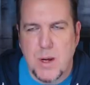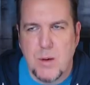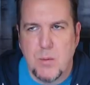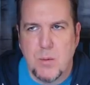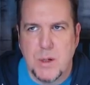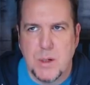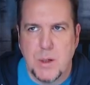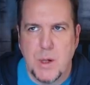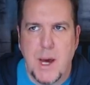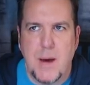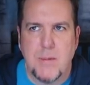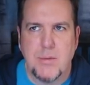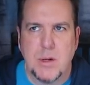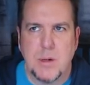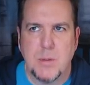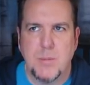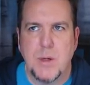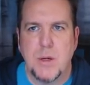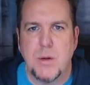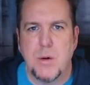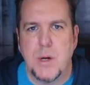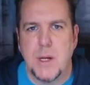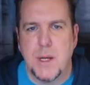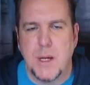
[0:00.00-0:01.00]
when you have a
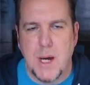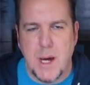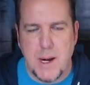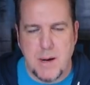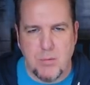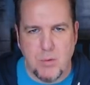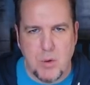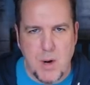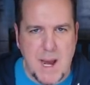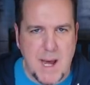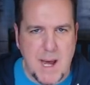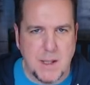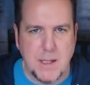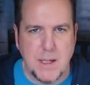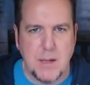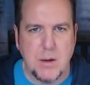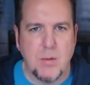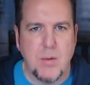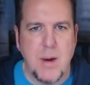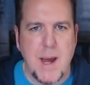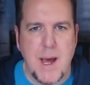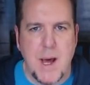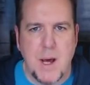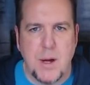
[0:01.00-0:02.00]
community kind of rally
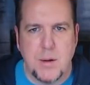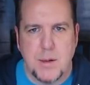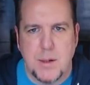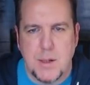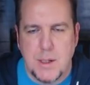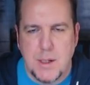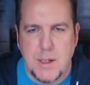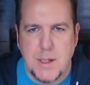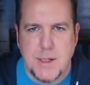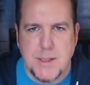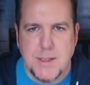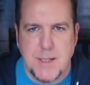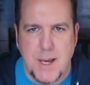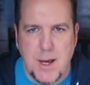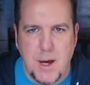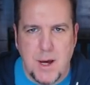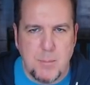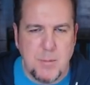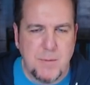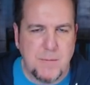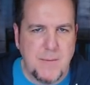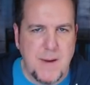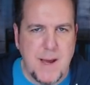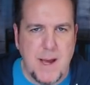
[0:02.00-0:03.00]
around to
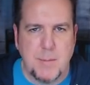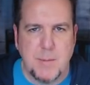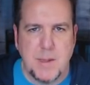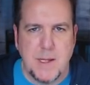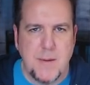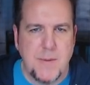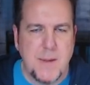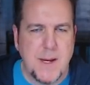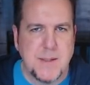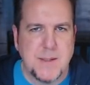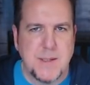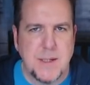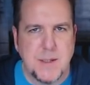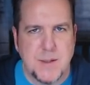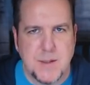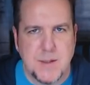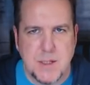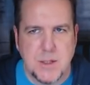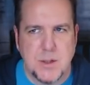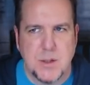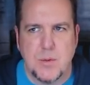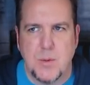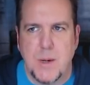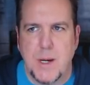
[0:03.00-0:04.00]
help a family that's in a
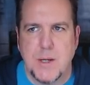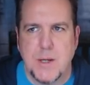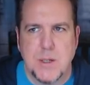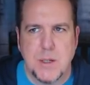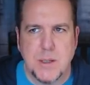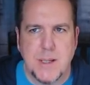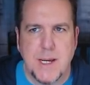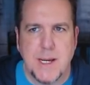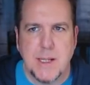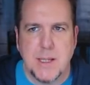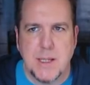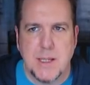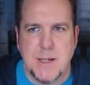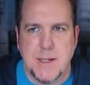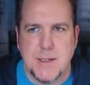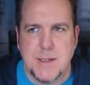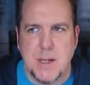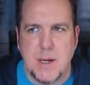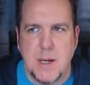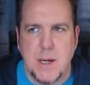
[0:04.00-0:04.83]
situation like this.